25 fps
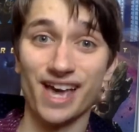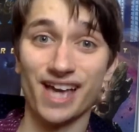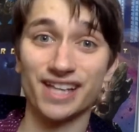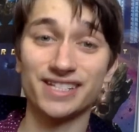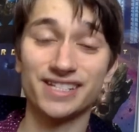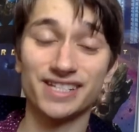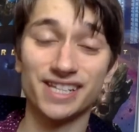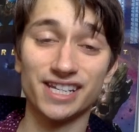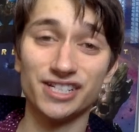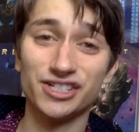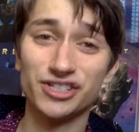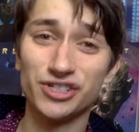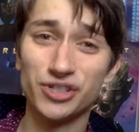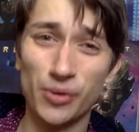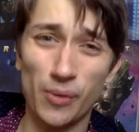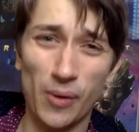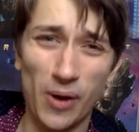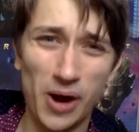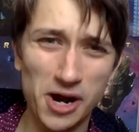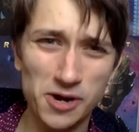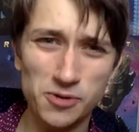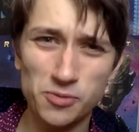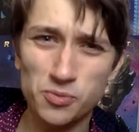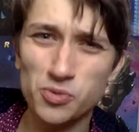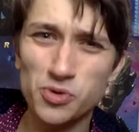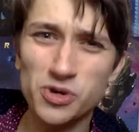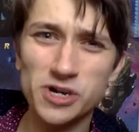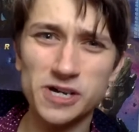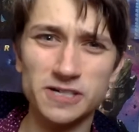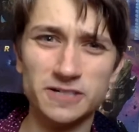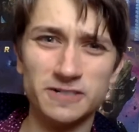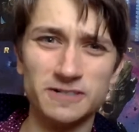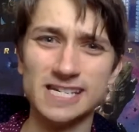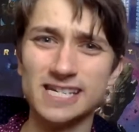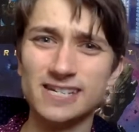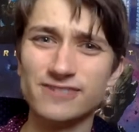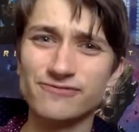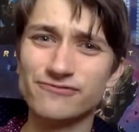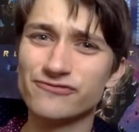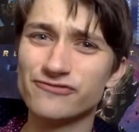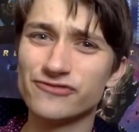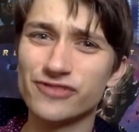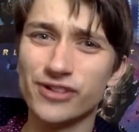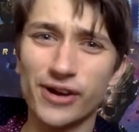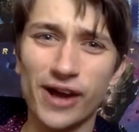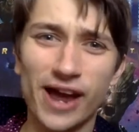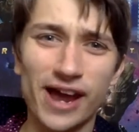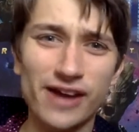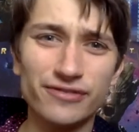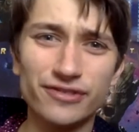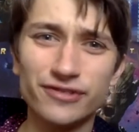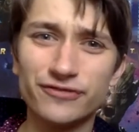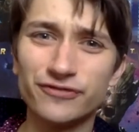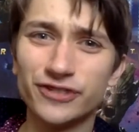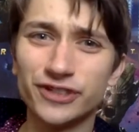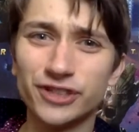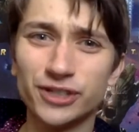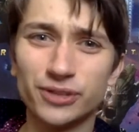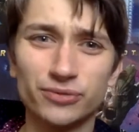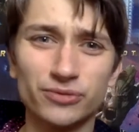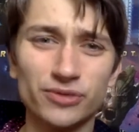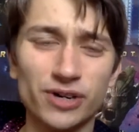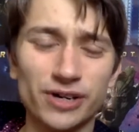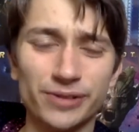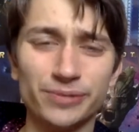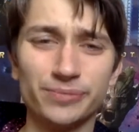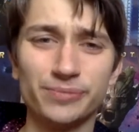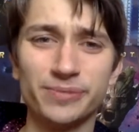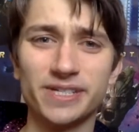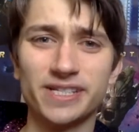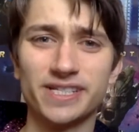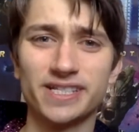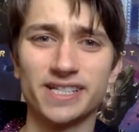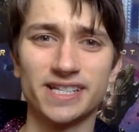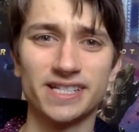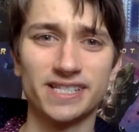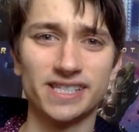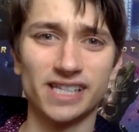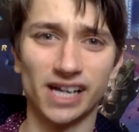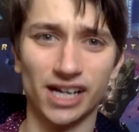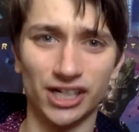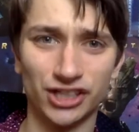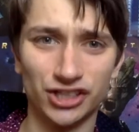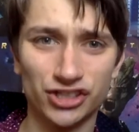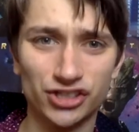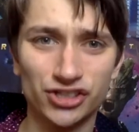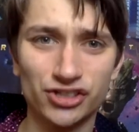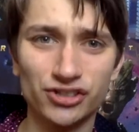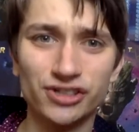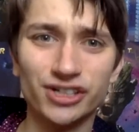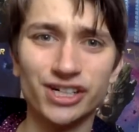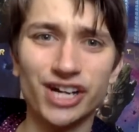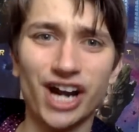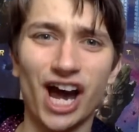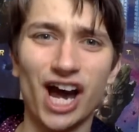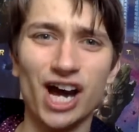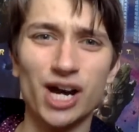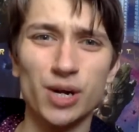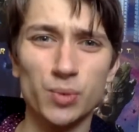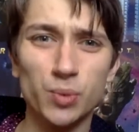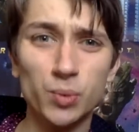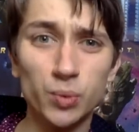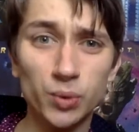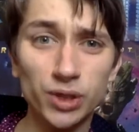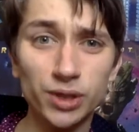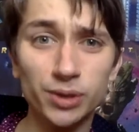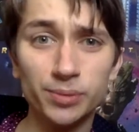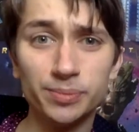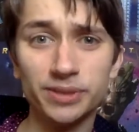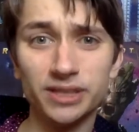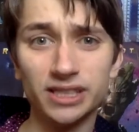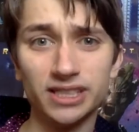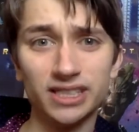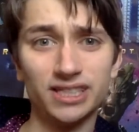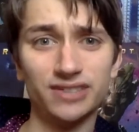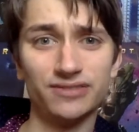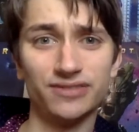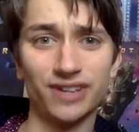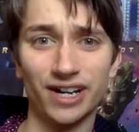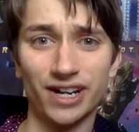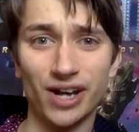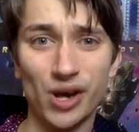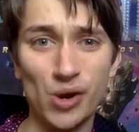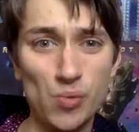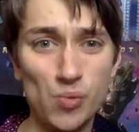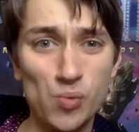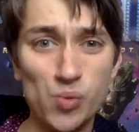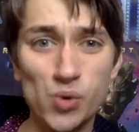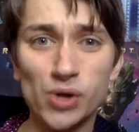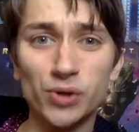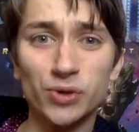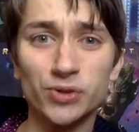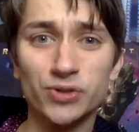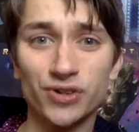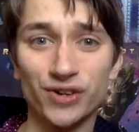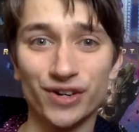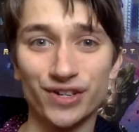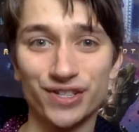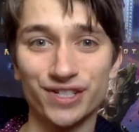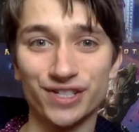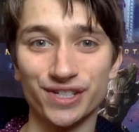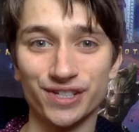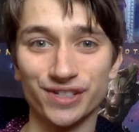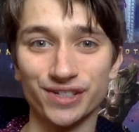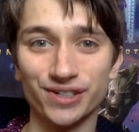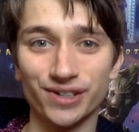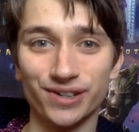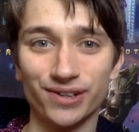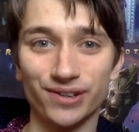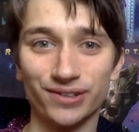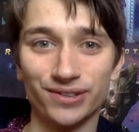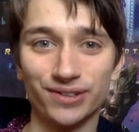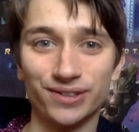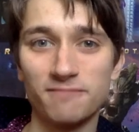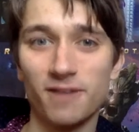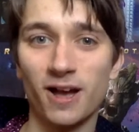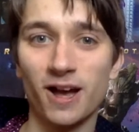and saying, you know what, I will. Even though everything around me says that I shouldn't, I will believe and I will trust in God.